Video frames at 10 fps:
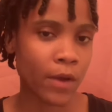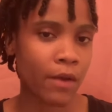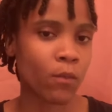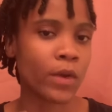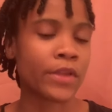
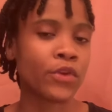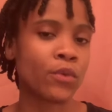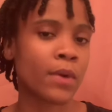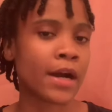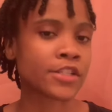when you
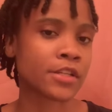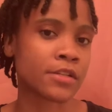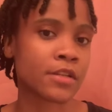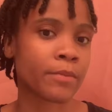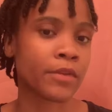wash it
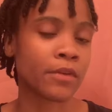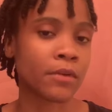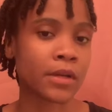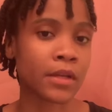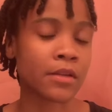is up to you.
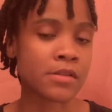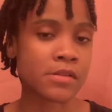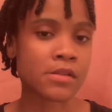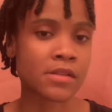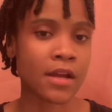Again, this
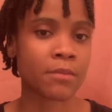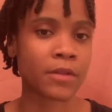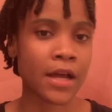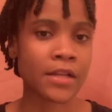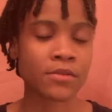does not
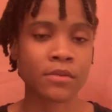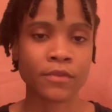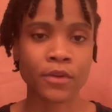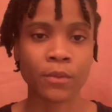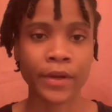apply to if
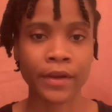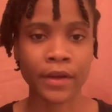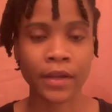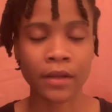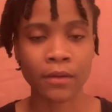you're
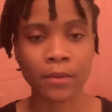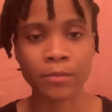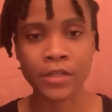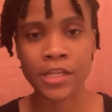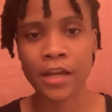wearing a
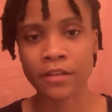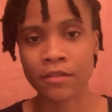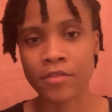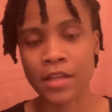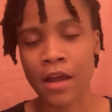
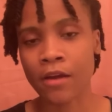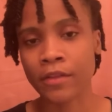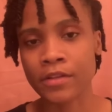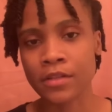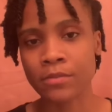protective style.
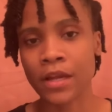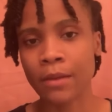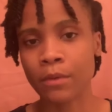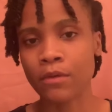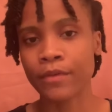There's some
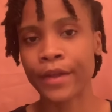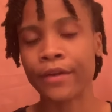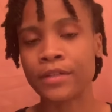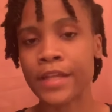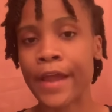type of
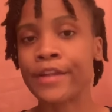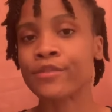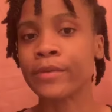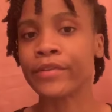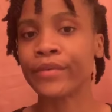hair
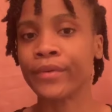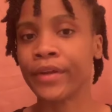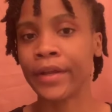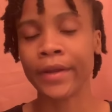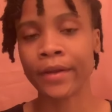attachment to
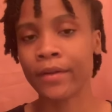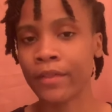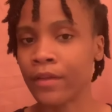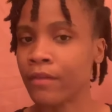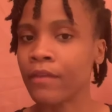your hair,
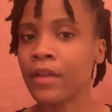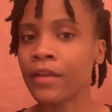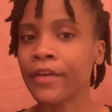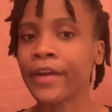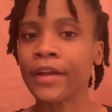then
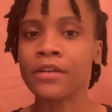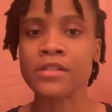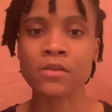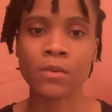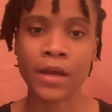and your hair
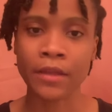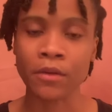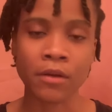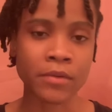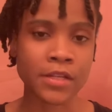is away. You
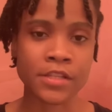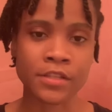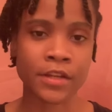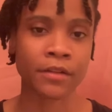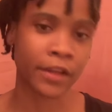don't
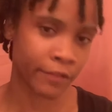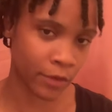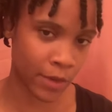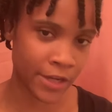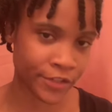necessarily have
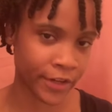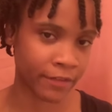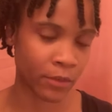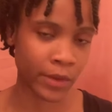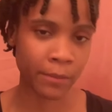to wash your hair
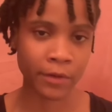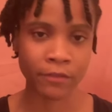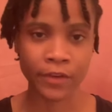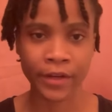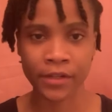every week. But
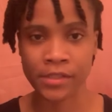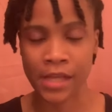if your hair is